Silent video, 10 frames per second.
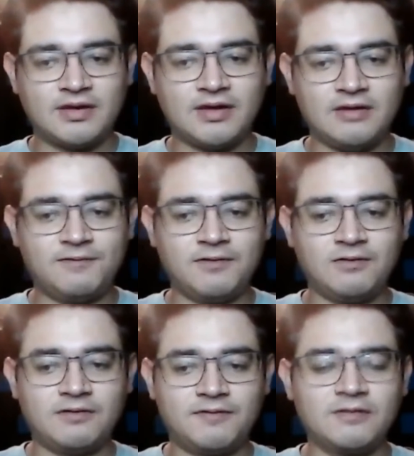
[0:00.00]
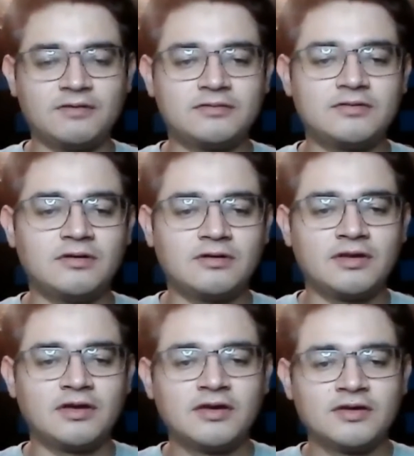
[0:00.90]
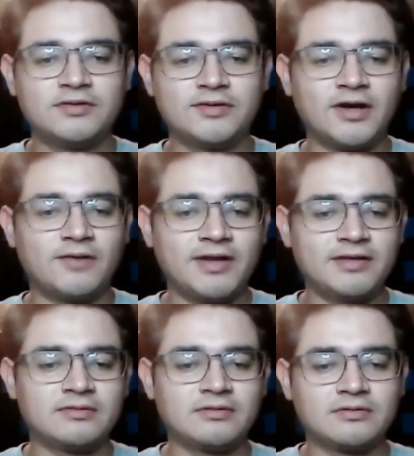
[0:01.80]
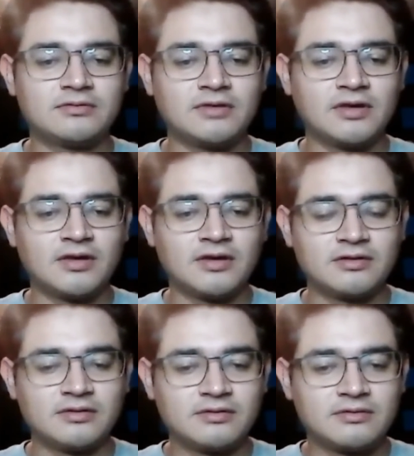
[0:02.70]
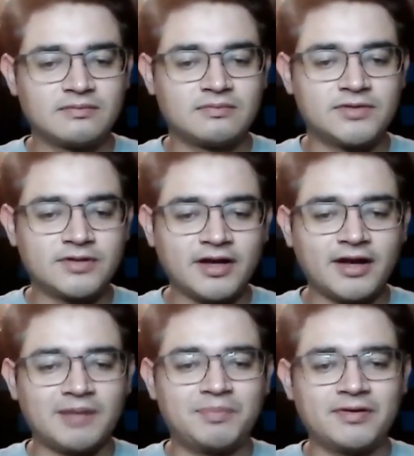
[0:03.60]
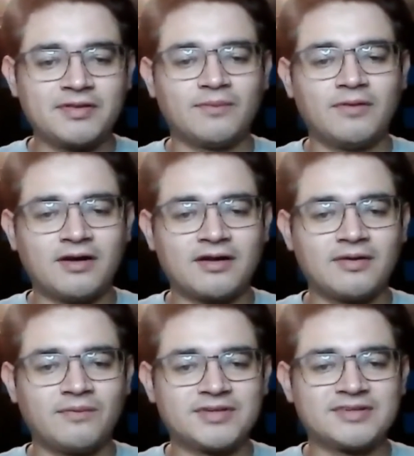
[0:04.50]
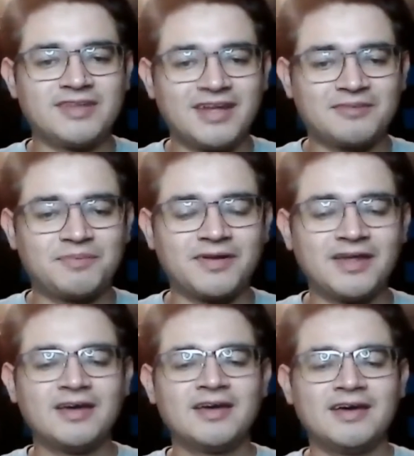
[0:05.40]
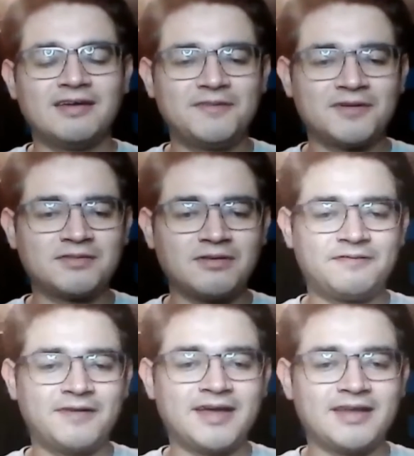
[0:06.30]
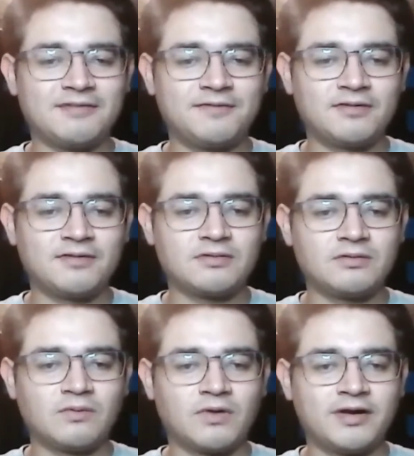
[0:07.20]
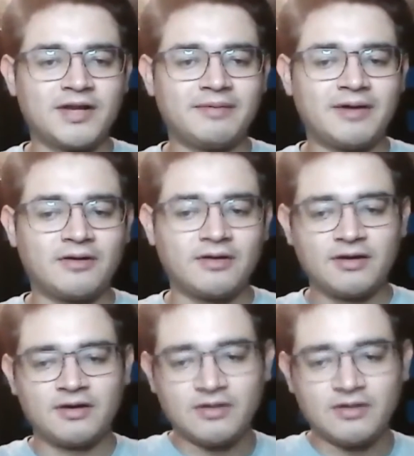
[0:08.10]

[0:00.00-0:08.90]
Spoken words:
you're not ready to, you're not gonna put in the work, which is the next point. If you're too afraid, if you're too worried about,